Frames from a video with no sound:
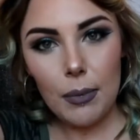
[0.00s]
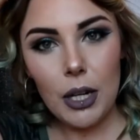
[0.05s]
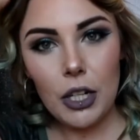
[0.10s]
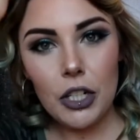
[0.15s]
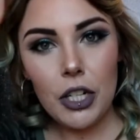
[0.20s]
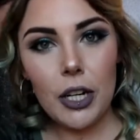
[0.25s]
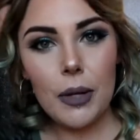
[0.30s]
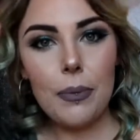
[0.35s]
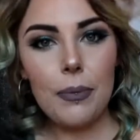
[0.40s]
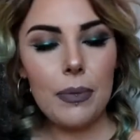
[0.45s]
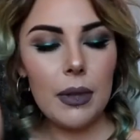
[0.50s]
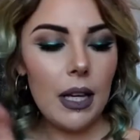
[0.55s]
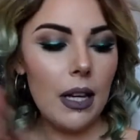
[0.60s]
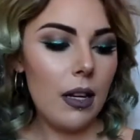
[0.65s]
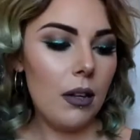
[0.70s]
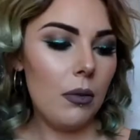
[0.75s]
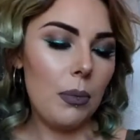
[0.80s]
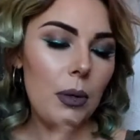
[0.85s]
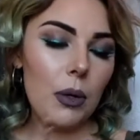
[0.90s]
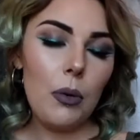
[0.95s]
I'm not sure,
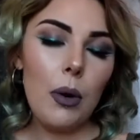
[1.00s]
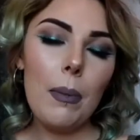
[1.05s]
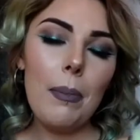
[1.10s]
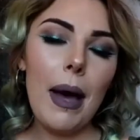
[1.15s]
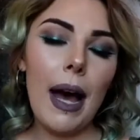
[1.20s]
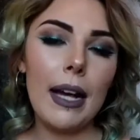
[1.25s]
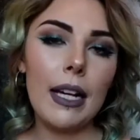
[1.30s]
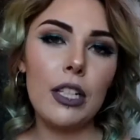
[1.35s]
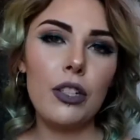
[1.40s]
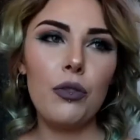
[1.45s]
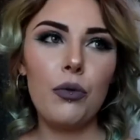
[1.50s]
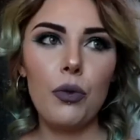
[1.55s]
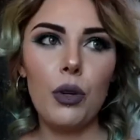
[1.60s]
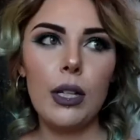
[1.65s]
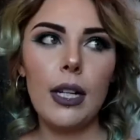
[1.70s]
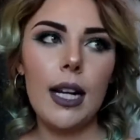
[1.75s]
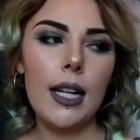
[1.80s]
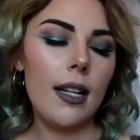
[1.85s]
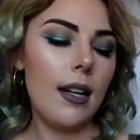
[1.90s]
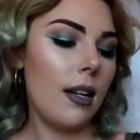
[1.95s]
but one pack is
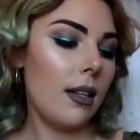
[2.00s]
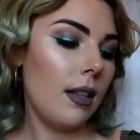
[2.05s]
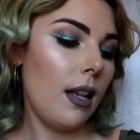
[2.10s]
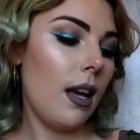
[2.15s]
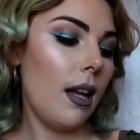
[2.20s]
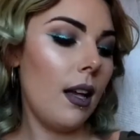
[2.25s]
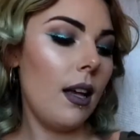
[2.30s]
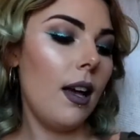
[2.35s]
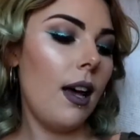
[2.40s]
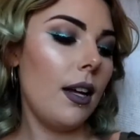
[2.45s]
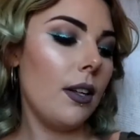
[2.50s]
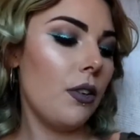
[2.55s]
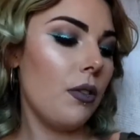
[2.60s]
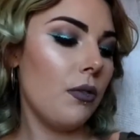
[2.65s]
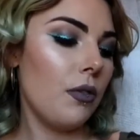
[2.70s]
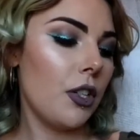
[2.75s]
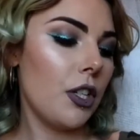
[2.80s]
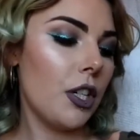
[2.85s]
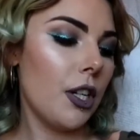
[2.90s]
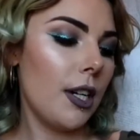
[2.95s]
$4.99, that I
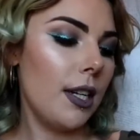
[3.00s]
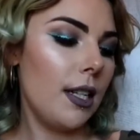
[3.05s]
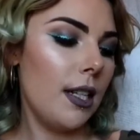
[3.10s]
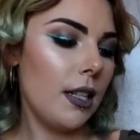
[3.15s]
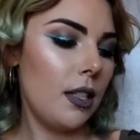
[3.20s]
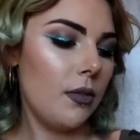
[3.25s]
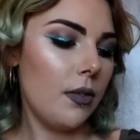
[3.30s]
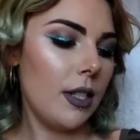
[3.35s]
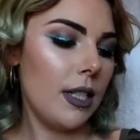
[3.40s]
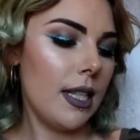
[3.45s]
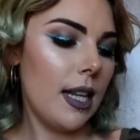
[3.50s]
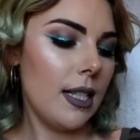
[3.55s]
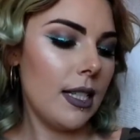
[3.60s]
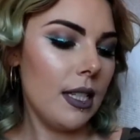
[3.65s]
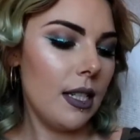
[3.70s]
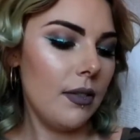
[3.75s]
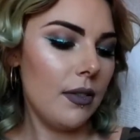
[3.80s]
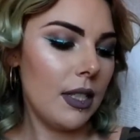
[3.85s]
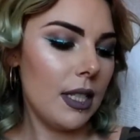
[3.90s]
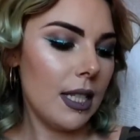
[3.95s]
know for sure. And it's for
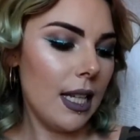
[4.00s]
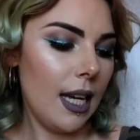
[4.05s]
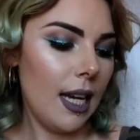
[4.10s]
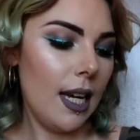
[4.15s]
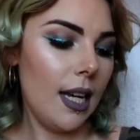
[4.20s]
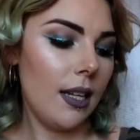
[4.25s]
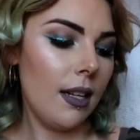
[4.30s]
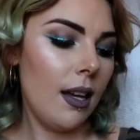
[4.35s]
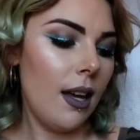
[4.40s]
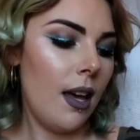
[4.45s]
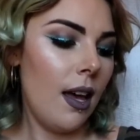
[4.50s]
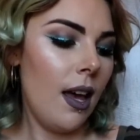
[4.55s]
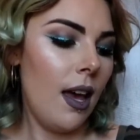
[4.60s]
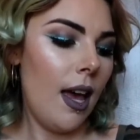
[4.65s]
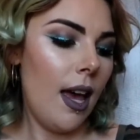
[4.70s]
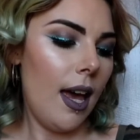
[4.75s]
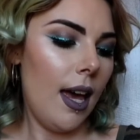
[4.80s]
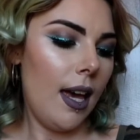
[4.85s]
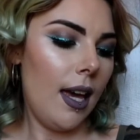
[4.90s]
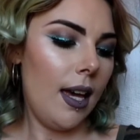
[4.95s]
sensitive skin,
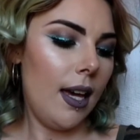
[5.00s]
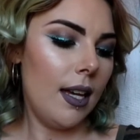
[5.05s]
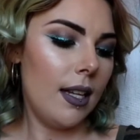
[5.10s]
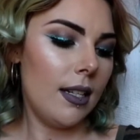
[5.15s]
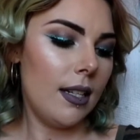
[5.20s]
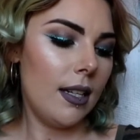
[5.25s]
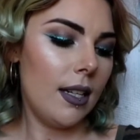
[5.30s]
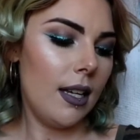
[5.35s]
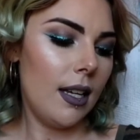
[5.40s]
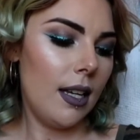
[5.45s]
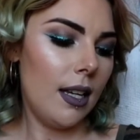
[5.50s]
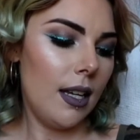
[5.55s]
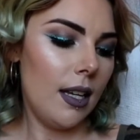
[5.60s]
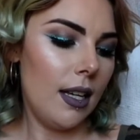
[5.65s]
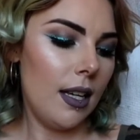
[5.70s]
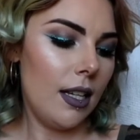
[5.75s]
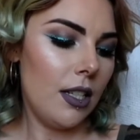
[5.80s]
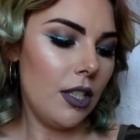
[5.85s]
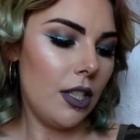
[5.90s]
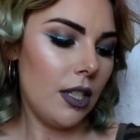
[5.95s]
and
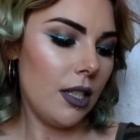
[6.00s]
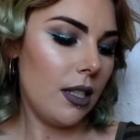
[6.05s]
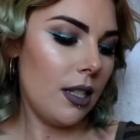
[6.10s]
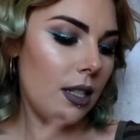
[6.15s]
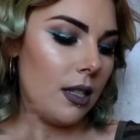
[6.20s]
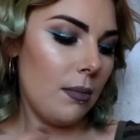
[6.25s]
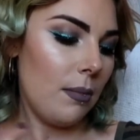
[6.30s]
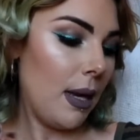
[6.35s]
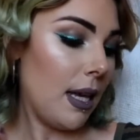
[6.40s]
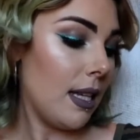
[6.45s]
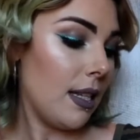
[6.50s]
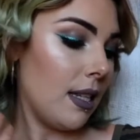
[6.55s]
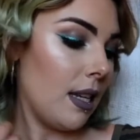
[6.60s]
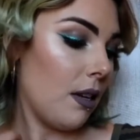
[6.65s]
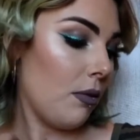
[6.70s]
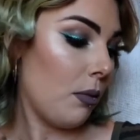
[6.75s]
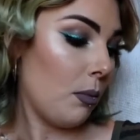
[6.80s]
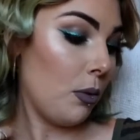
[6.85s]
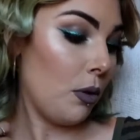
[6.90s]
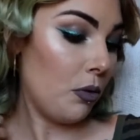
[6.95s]
it just is
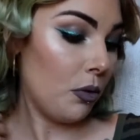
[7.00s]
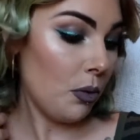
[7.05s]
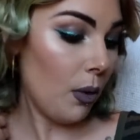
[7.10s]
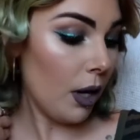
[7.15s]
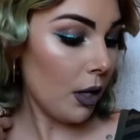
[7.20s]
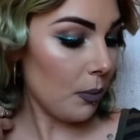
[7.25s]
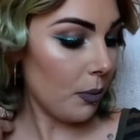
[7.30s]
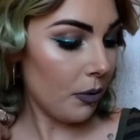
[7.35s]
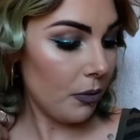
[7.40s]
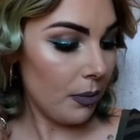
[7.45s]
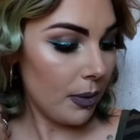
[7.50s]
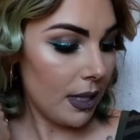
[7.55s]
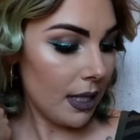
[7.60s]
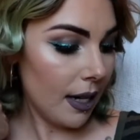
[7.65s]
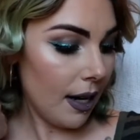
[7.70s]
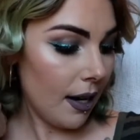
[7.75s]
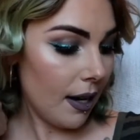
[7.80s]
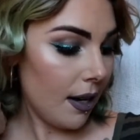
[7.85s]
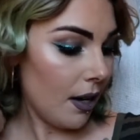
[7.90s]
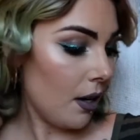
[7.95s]
amazing. It removes waterproof
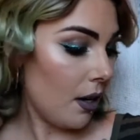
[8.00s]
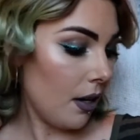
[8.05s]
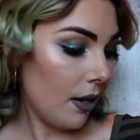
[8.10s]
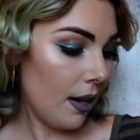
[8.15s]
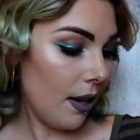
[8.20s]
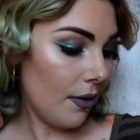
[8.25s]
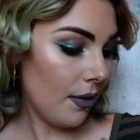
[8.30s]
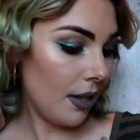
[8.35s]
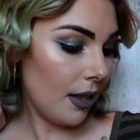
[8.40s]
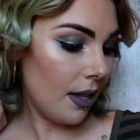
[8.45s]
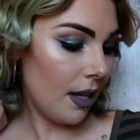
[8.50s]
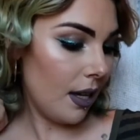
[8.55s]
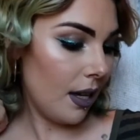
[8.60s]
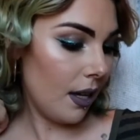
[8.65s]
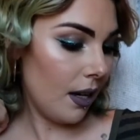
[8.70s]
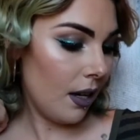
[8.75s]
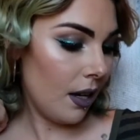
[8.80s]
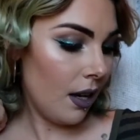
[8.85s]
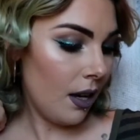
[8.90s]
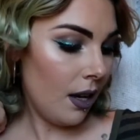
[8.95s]
mascara,
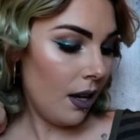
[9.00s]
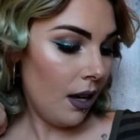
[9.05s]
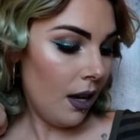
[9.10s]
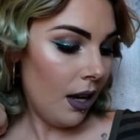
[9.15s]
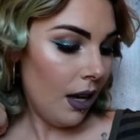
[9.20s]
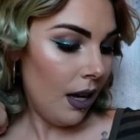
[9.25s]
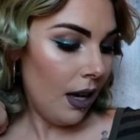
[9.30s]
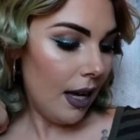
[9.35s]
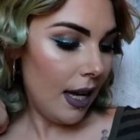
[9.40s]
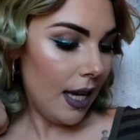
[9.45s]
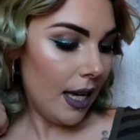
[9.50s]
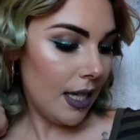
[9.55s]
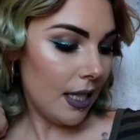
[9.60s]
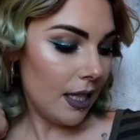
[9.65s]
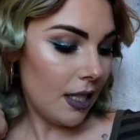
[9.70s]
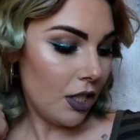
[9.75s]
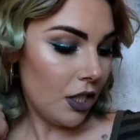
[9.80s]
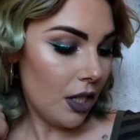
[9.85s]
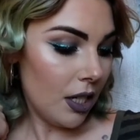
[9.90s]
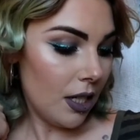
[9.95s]
everything.
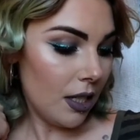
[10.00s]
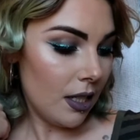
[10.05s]
It